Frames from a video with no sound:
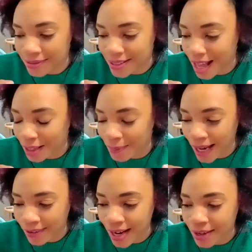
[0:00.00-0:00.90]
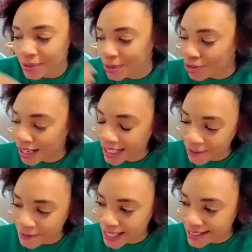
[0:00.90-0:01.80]
solid background or trying to
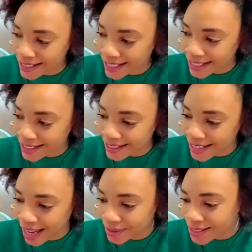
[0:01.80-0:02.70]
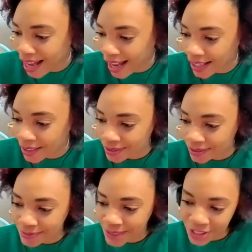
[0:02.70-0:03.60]
get fancy outside or
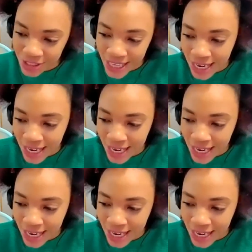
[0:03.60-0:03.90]
kitchen table